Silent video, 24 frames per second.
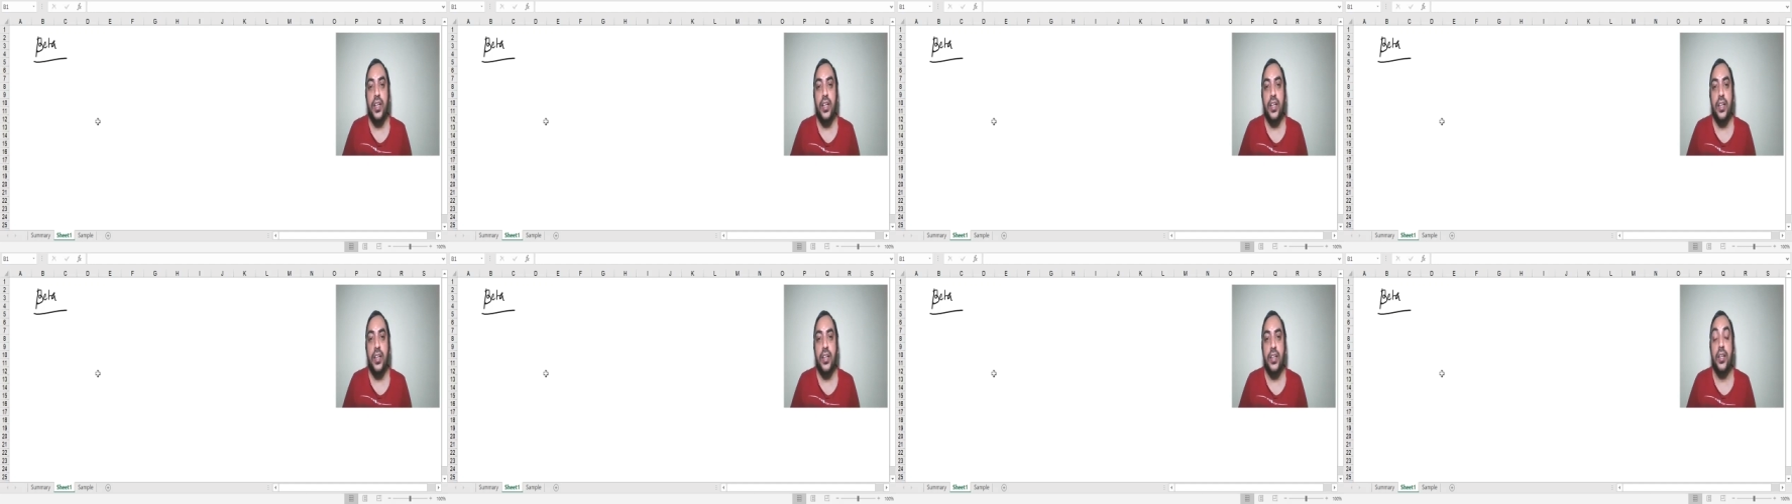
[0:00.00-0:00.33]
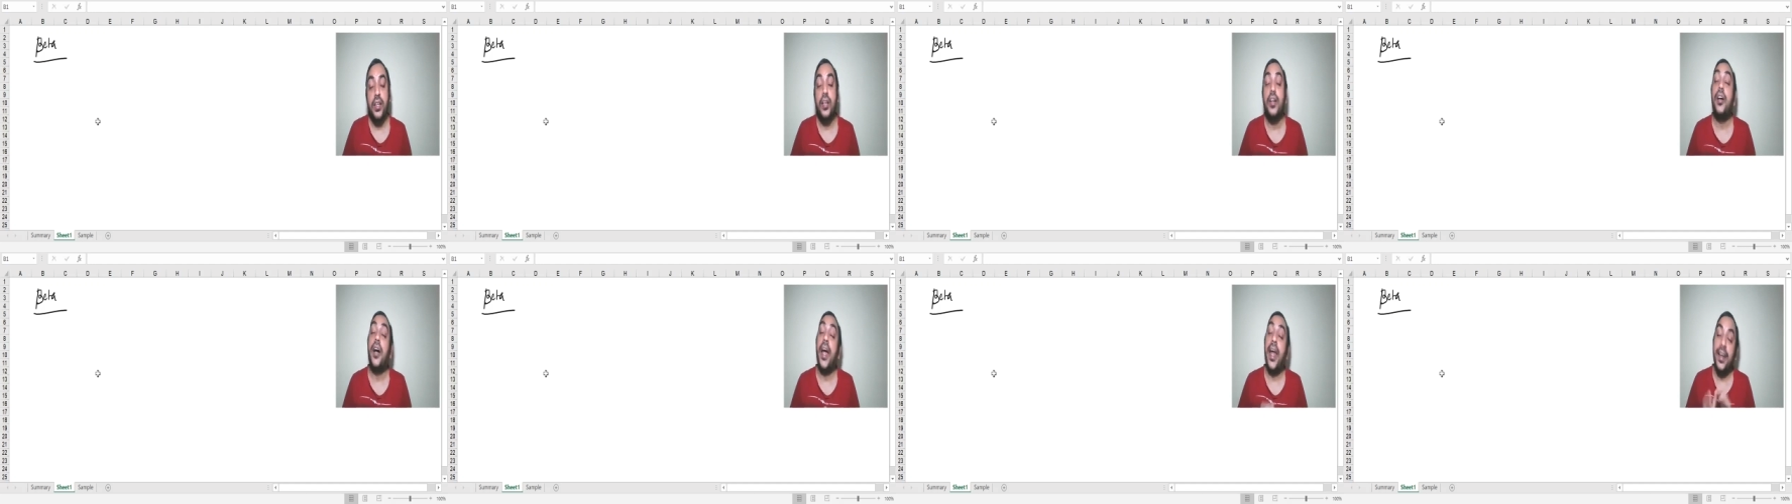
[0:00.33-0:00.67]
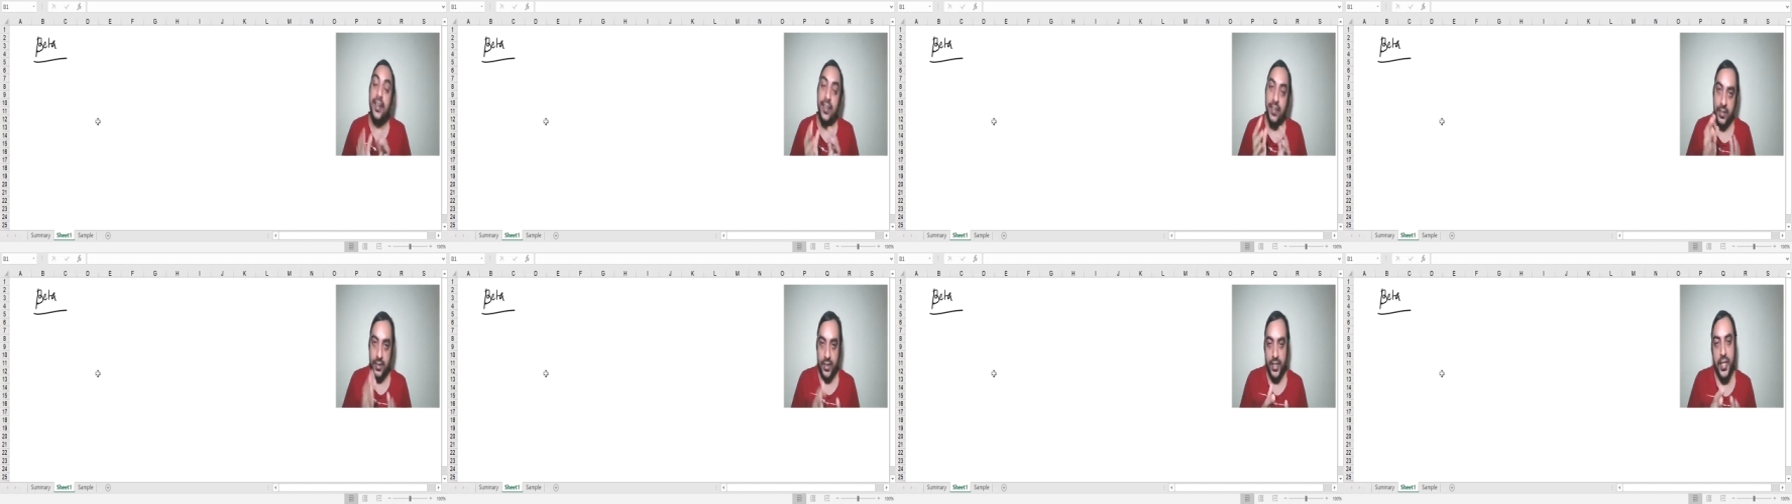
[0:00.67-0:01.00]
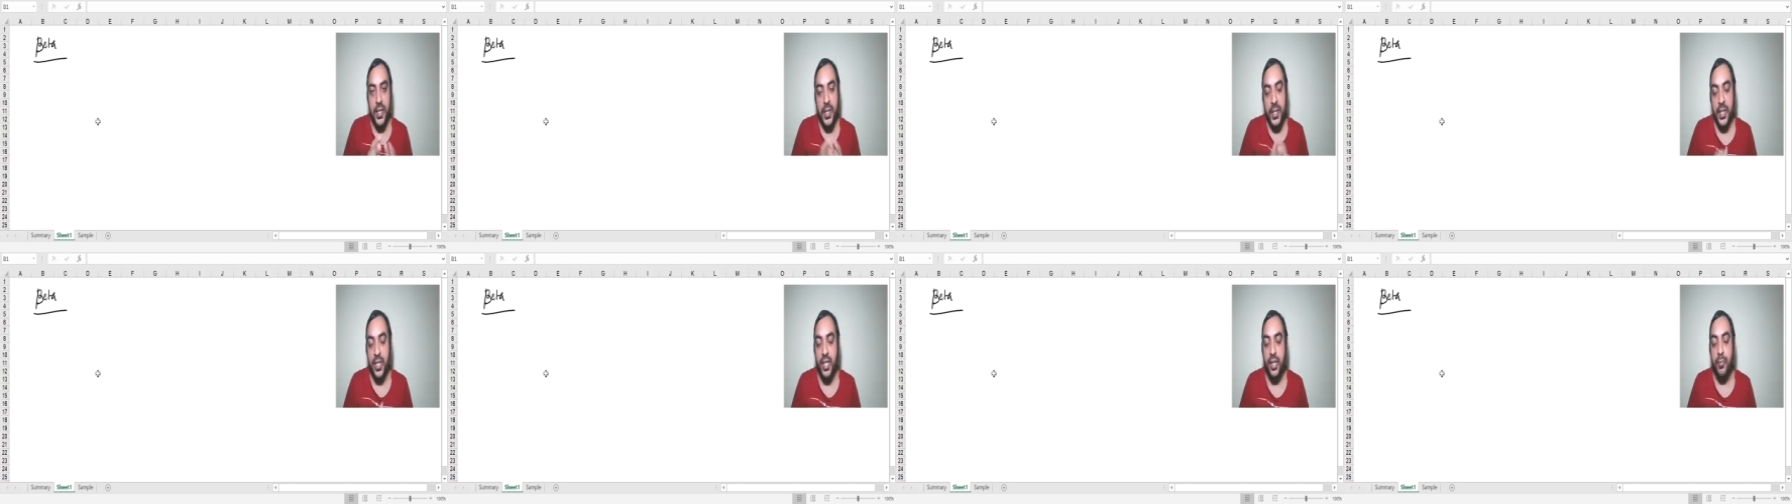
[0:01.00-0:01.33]
and
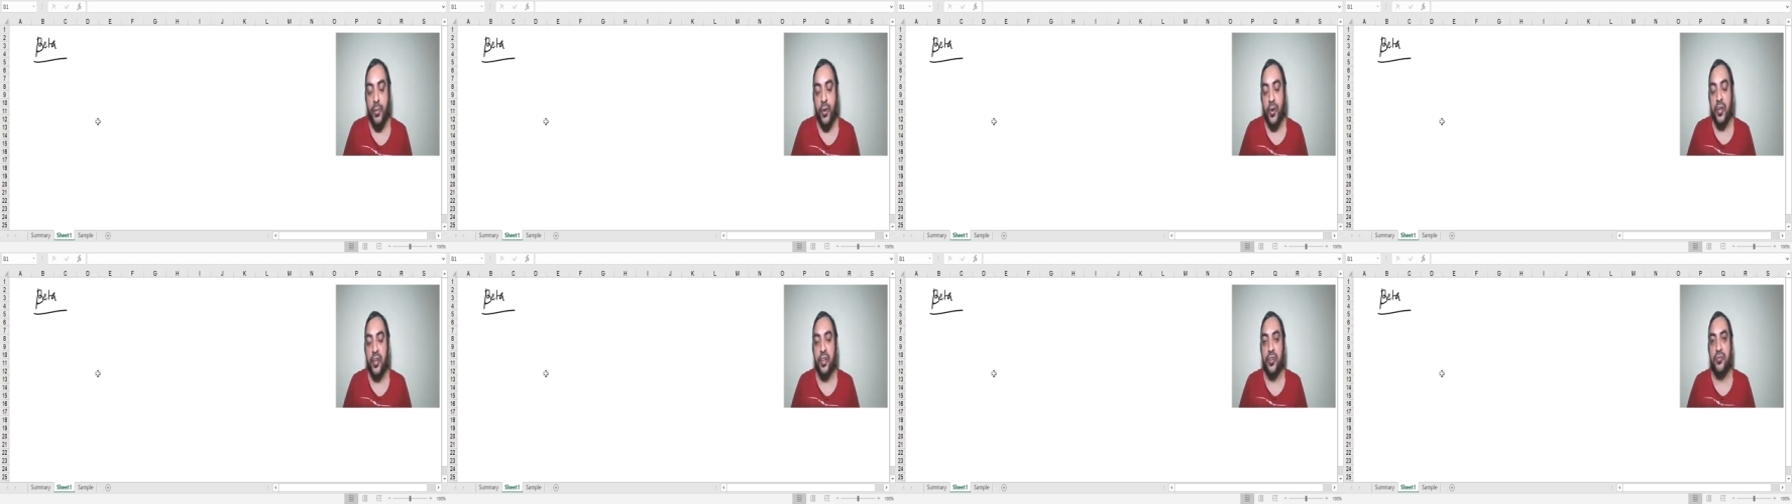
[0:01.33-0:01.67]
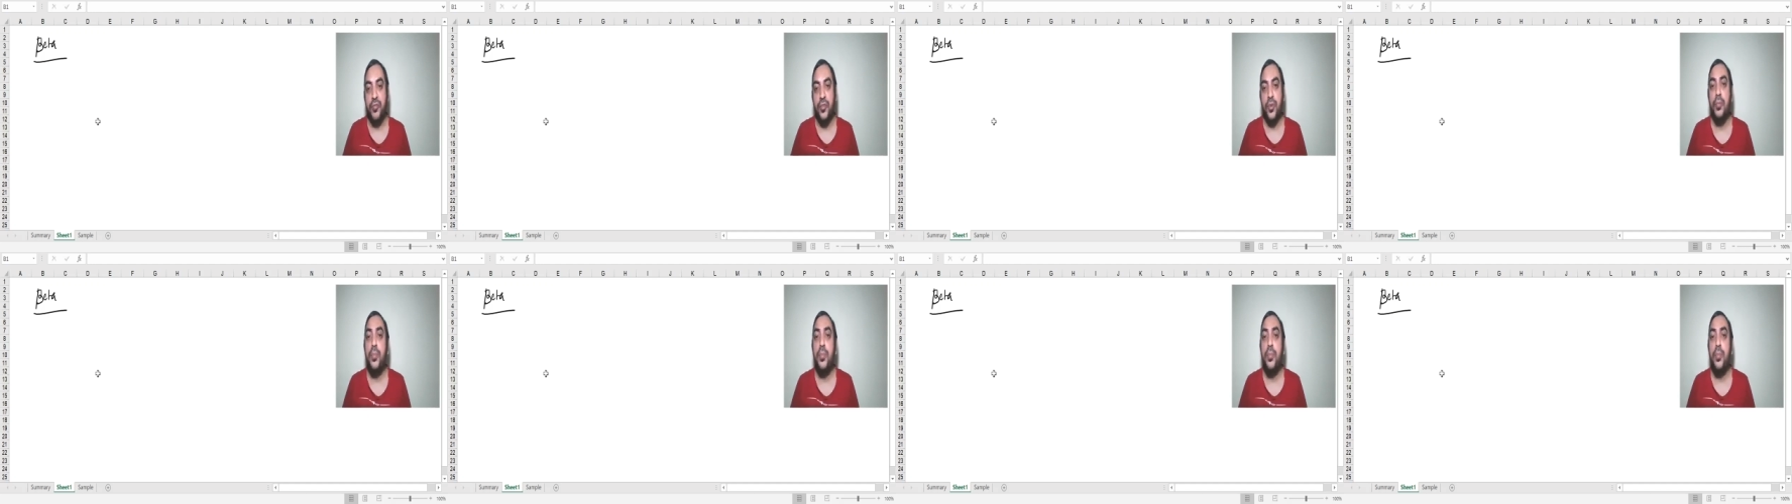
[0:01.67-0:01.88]
theoretical point of view,